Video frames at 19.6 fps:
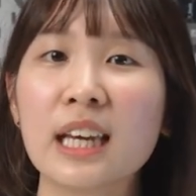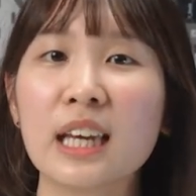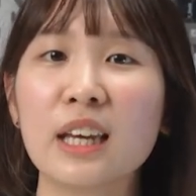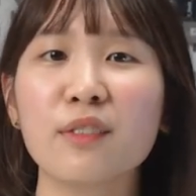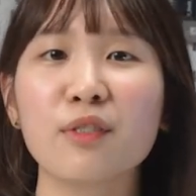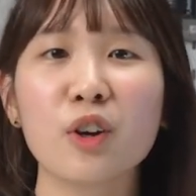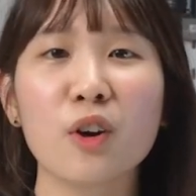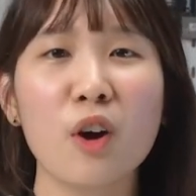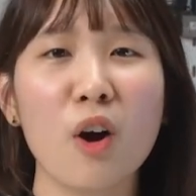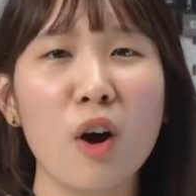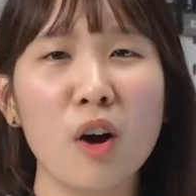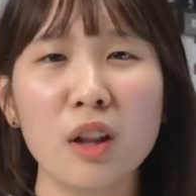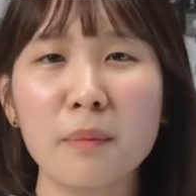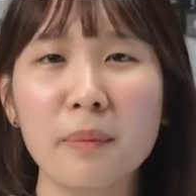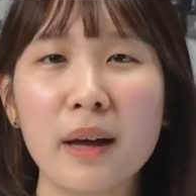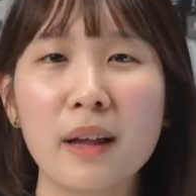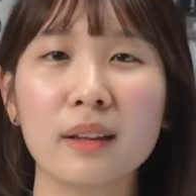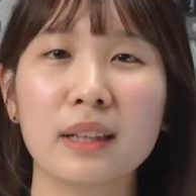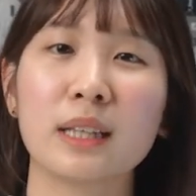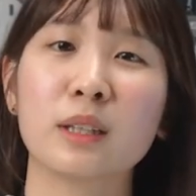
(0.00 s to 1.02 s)
If you're all
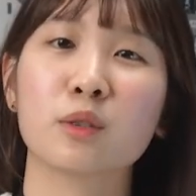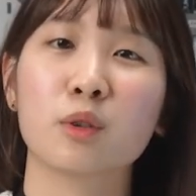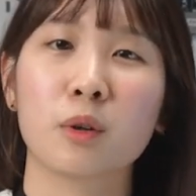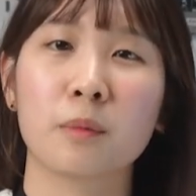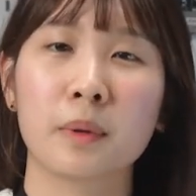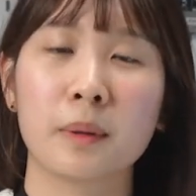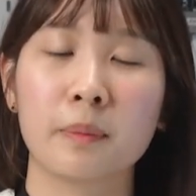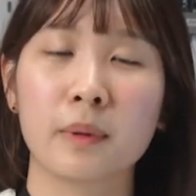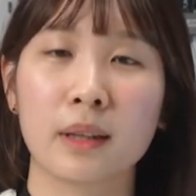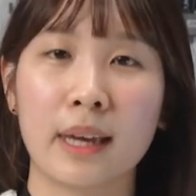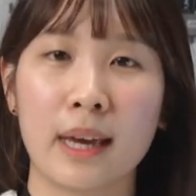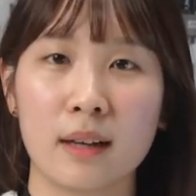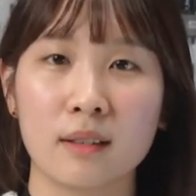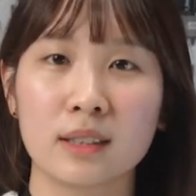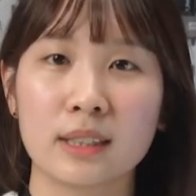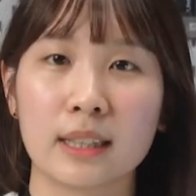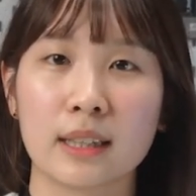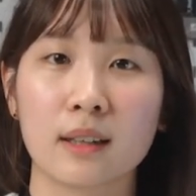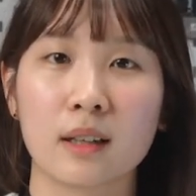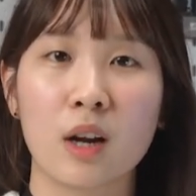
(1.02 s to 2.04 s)
about indoor people
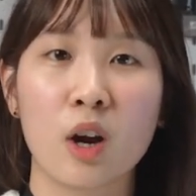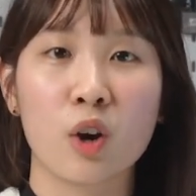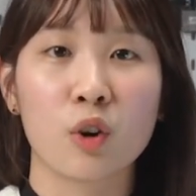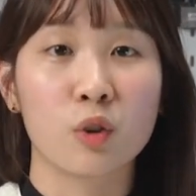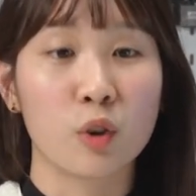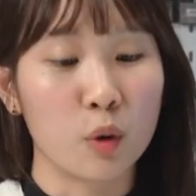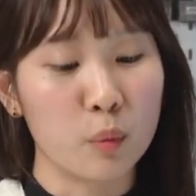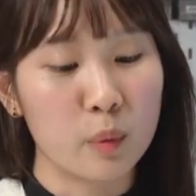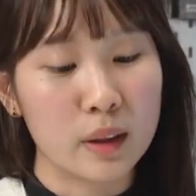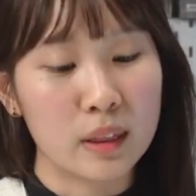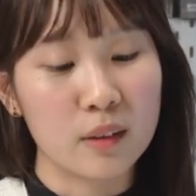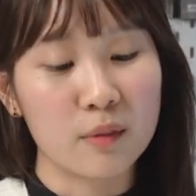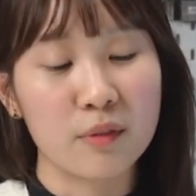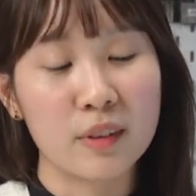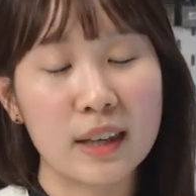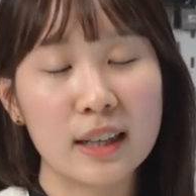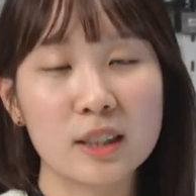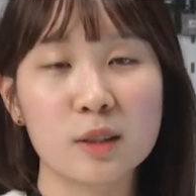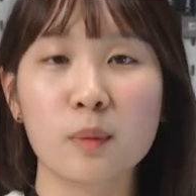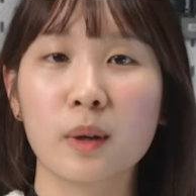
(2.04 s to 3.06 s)
counting, roll with the
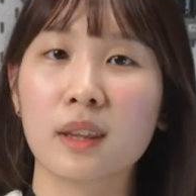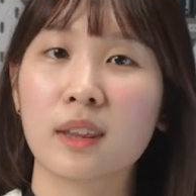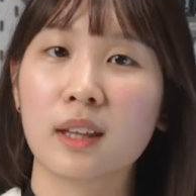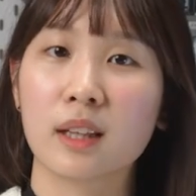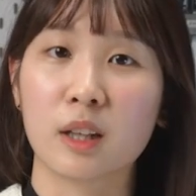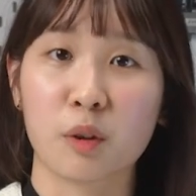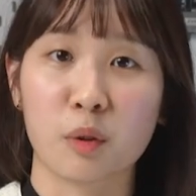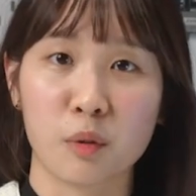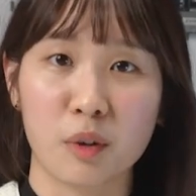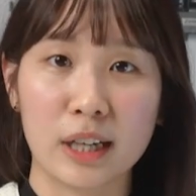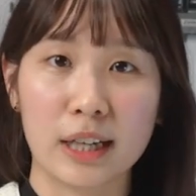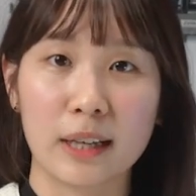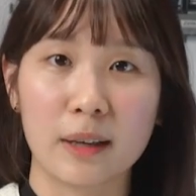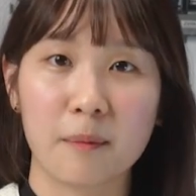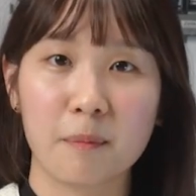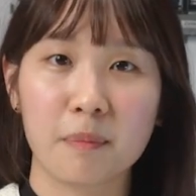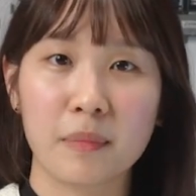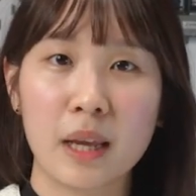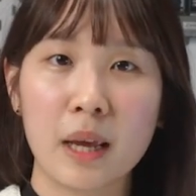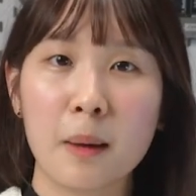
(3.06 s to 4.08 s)

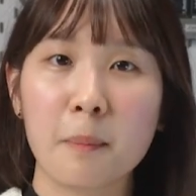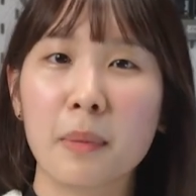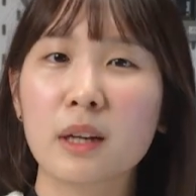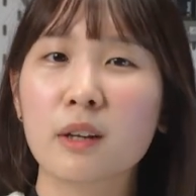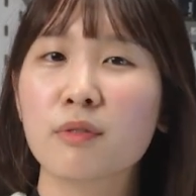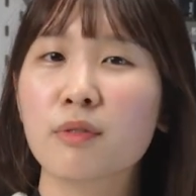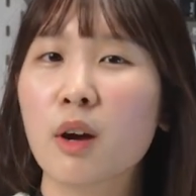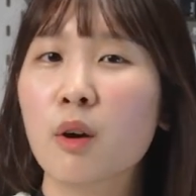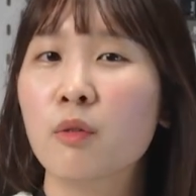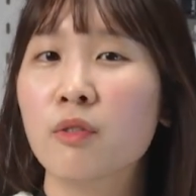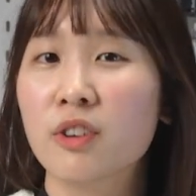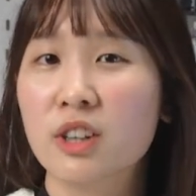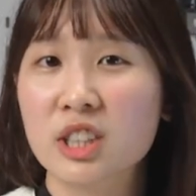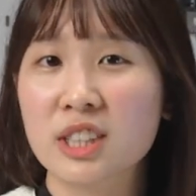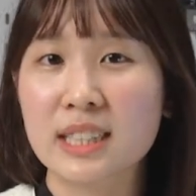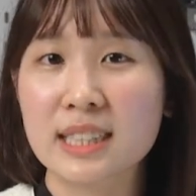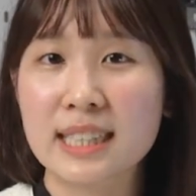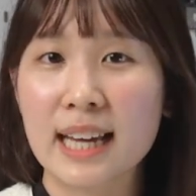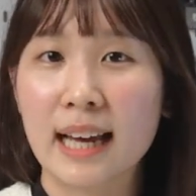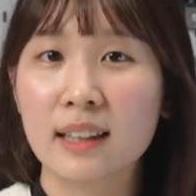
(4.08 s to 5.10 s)
VS133. But if you have
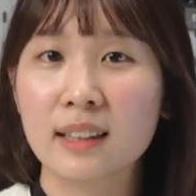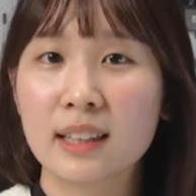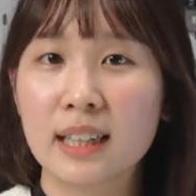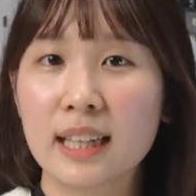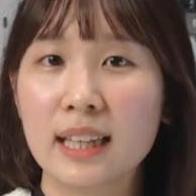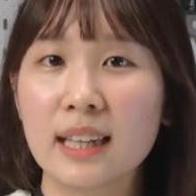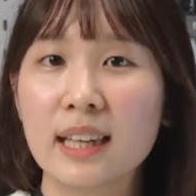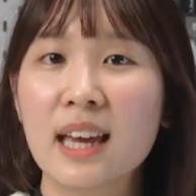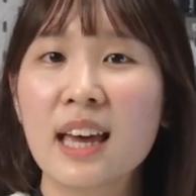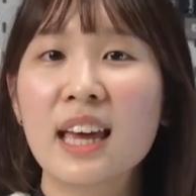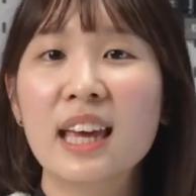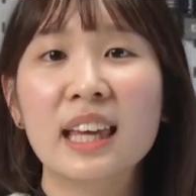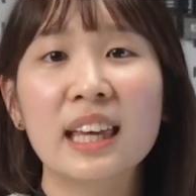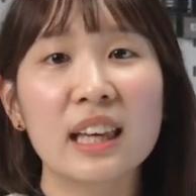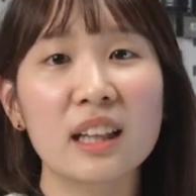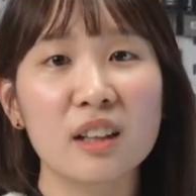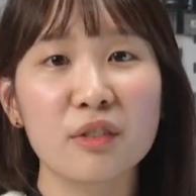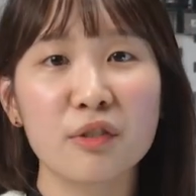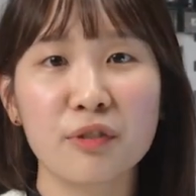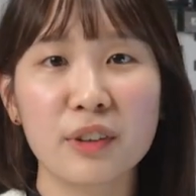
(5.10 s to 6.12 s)
versatility,
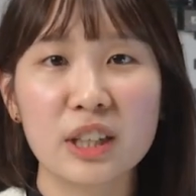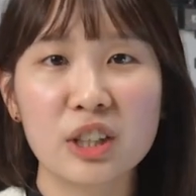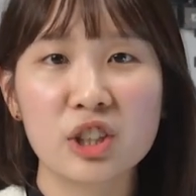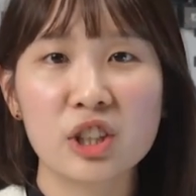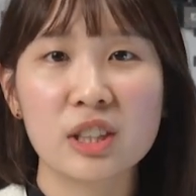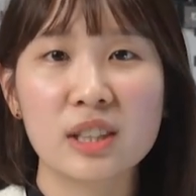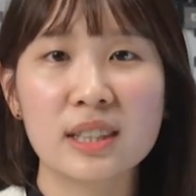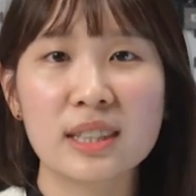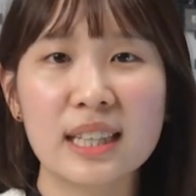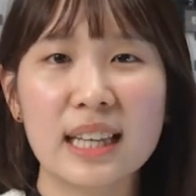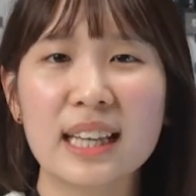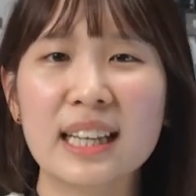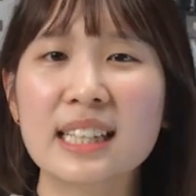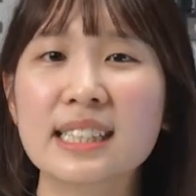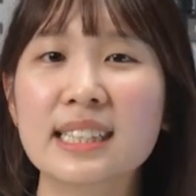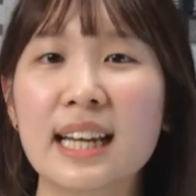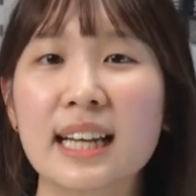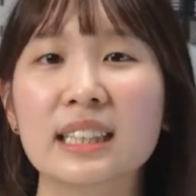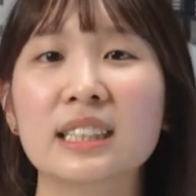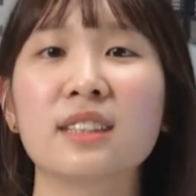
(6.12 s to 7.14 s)
killer features, and
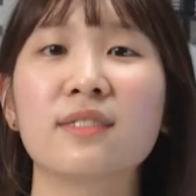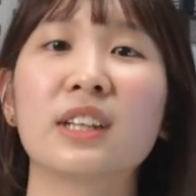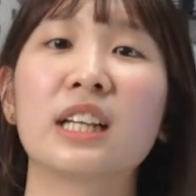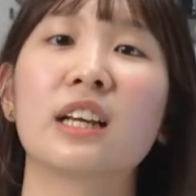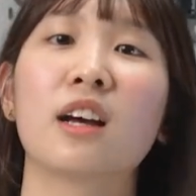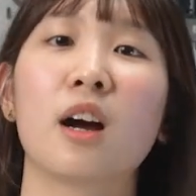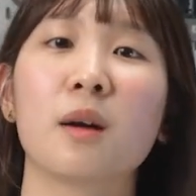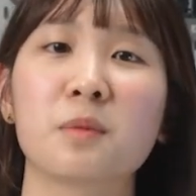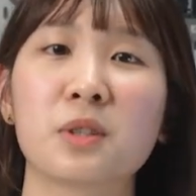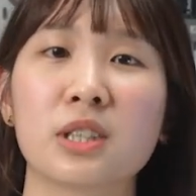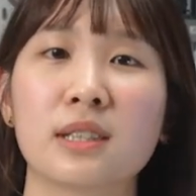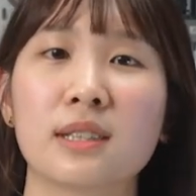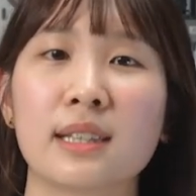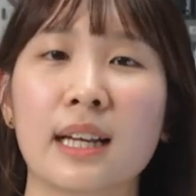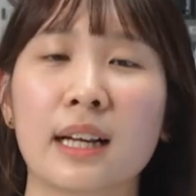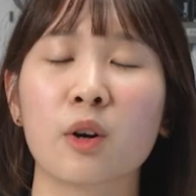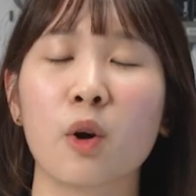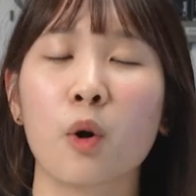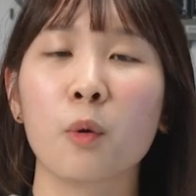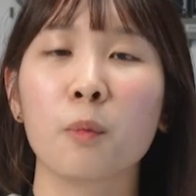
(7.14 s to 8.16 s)
connectivity options
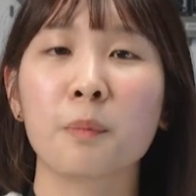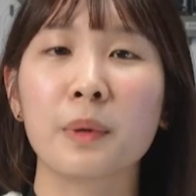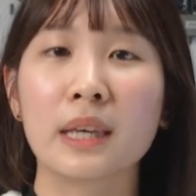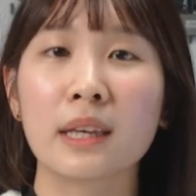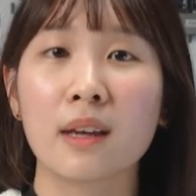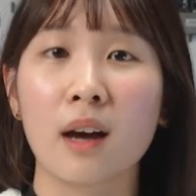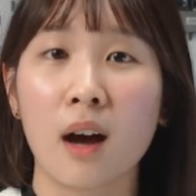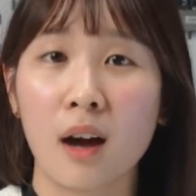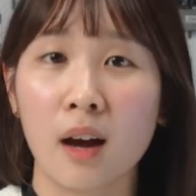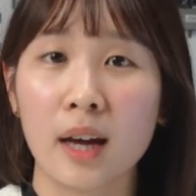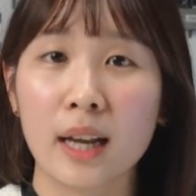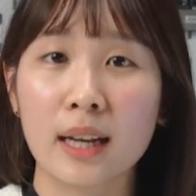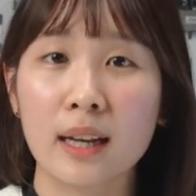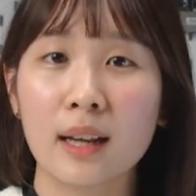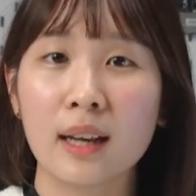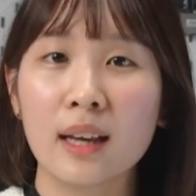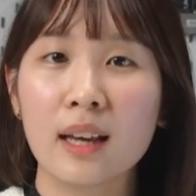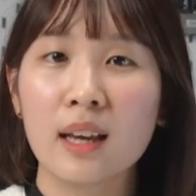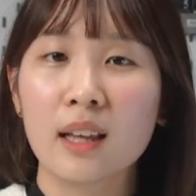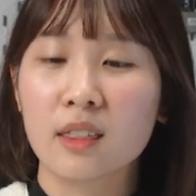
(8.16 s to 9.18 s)
go beyond,
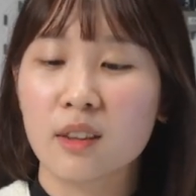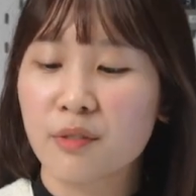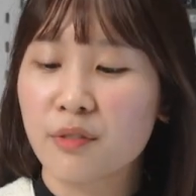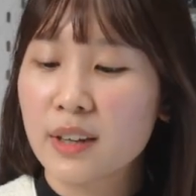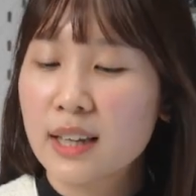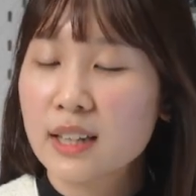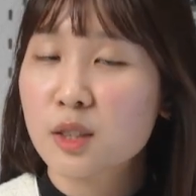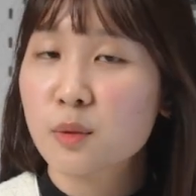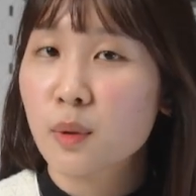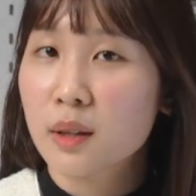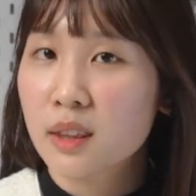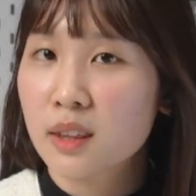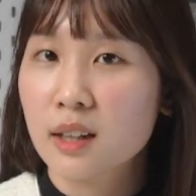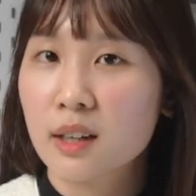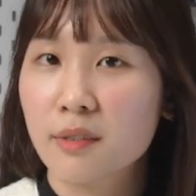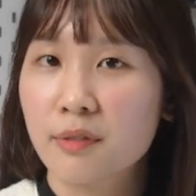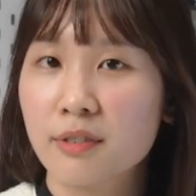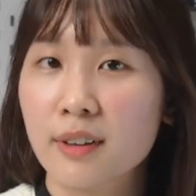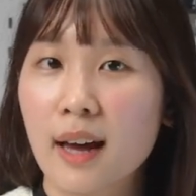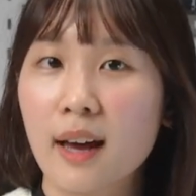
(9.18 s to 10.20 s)
the
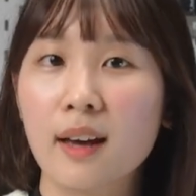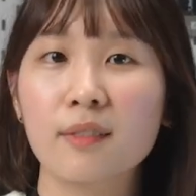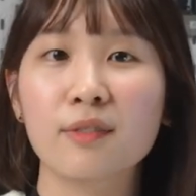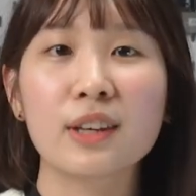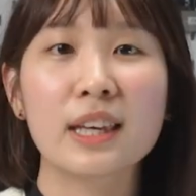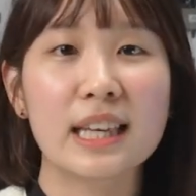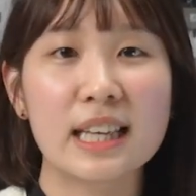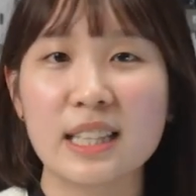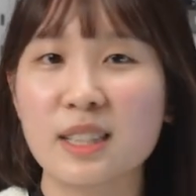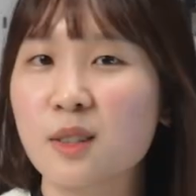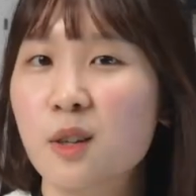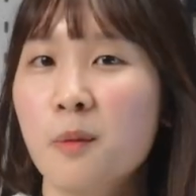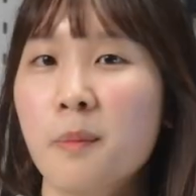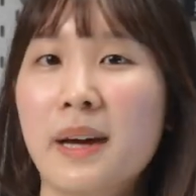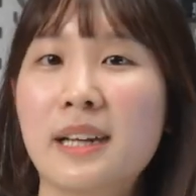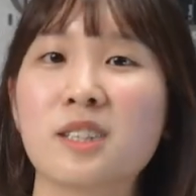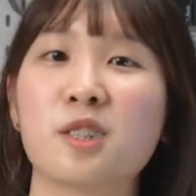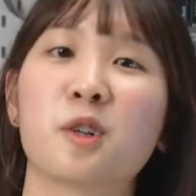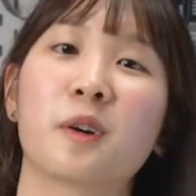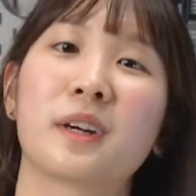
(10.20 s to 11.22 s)
VS135 is your
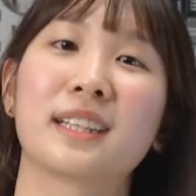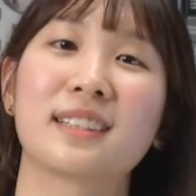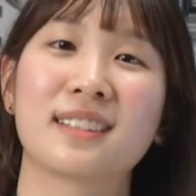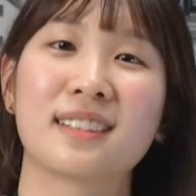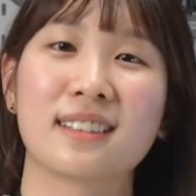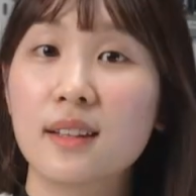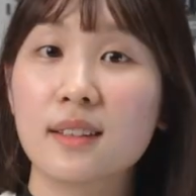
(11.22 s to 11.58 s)
best choice.